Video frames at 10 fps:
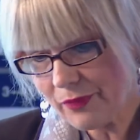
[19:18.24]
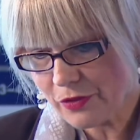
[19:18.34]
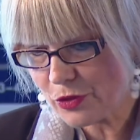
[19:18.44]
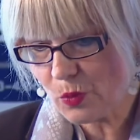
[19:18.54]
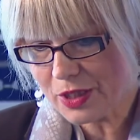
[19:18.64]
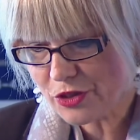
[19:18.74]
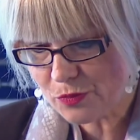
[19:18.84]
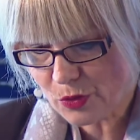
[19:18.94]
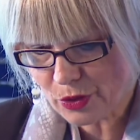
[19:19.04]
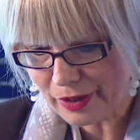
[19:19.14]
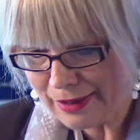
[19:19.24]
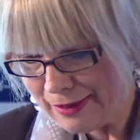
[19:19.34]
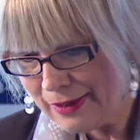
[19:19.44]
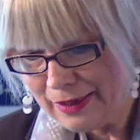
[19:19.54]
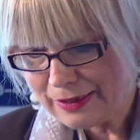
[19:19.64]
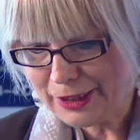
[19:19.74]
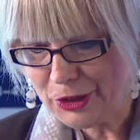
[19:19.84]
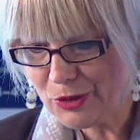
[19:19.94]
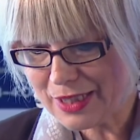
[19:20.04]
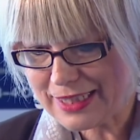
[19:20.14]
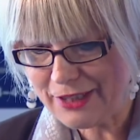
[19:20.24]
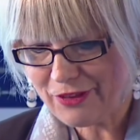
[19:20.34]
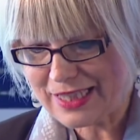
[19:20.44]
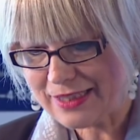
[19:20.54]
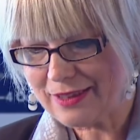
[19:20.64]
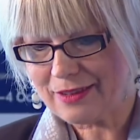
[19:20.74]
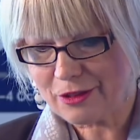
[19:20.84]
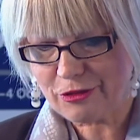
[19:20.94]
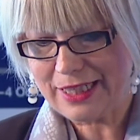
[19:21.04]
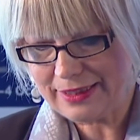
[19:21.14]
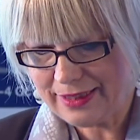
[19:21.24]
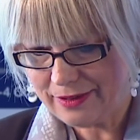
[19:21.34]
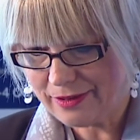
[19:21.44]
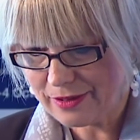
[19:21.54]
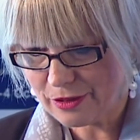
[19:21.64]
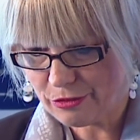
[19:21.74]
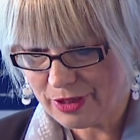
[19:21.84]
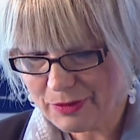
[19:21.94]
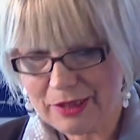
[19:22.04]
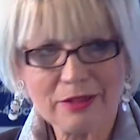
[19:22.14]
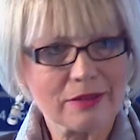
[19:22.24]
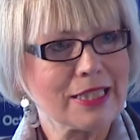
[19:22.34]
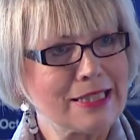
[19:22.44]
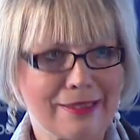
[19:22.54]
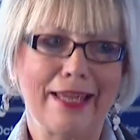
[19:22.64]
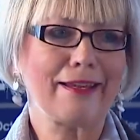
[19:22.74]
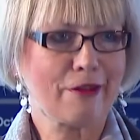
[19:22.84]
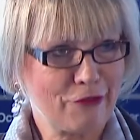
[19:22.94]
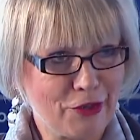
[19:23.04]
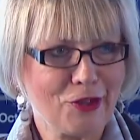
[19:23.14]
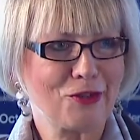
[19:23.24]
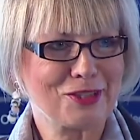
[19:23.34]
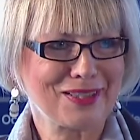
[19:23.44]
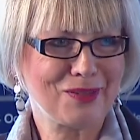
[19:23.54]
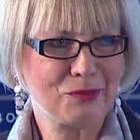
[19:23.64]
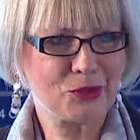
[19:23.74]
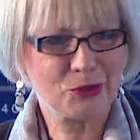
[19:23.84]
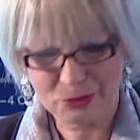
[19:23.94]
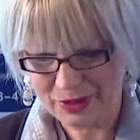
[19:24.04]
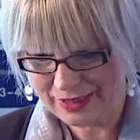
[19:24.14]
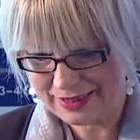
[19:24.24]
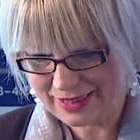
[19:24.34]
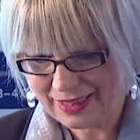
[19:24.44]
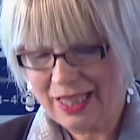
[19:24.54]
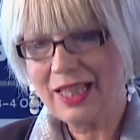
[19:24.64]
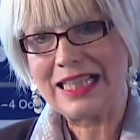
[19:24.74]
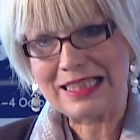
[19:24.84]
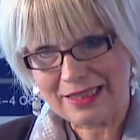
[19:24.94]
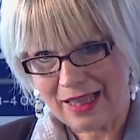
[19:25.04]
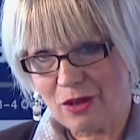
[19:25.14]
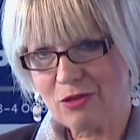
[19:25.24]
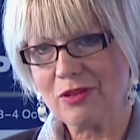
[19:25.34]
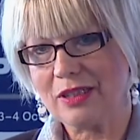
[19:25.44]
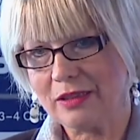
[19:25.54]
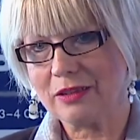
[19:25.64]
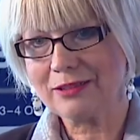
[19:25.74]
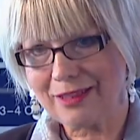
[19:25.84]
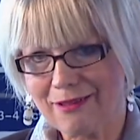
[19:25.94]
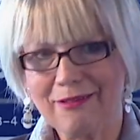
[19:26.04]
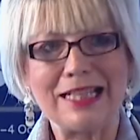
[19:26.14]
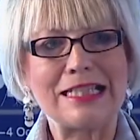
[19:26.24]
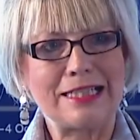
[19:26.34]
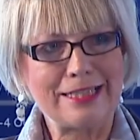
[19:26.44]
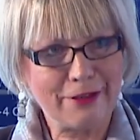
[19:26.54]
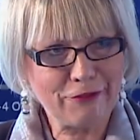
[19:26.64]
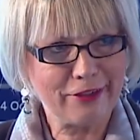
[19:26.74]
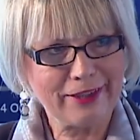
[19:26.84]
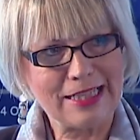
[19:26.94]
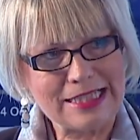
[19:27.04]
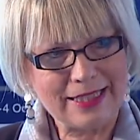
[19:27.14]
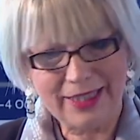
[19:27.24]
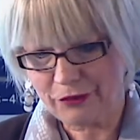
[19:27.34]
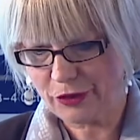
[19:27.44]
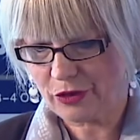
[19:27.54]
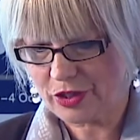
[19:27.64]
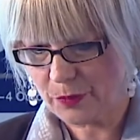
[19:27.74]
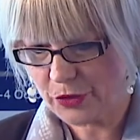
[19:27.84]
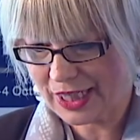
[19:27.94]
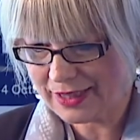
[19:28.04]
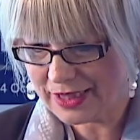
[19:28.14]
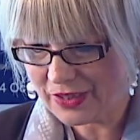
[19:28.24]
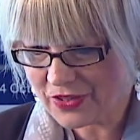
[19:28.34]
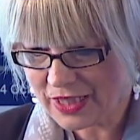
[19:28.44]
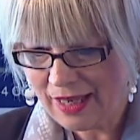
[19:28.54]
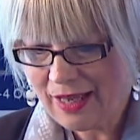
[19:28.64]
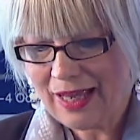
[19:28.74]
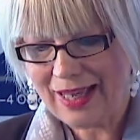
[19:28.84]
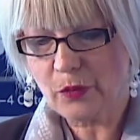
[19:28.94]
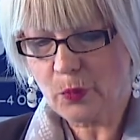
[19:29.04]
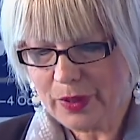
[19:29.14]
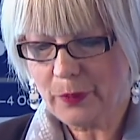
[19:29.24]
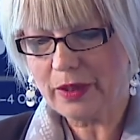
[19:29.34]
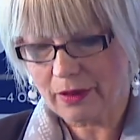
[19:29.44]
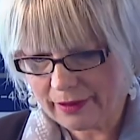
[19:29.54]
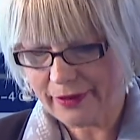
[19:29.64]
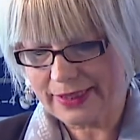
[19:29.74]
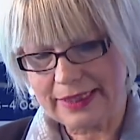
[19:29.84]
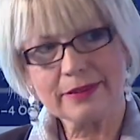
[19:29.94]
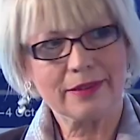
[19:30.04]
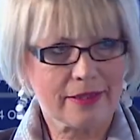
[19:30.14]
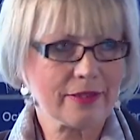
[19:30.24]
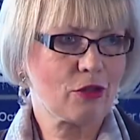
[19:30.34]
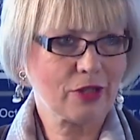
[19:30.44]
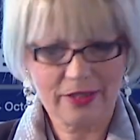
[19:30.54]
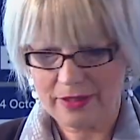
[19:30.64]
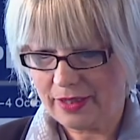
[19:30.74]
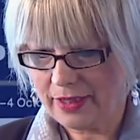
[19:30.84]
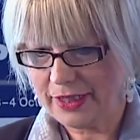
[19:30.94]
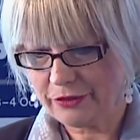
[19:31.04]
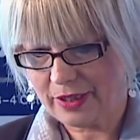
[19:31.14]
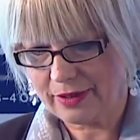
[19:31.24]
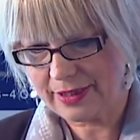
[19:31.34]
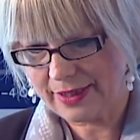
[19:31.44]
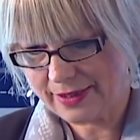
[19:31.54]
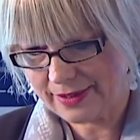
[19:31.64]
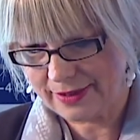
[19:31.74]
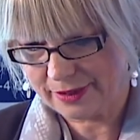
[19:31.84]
So once more, the EU has invested a great deal in this agreement. It's taken a very long time to do it. It's now done. It's delivering. It's delivering on its objectives. And we will honor it as long as Iran does.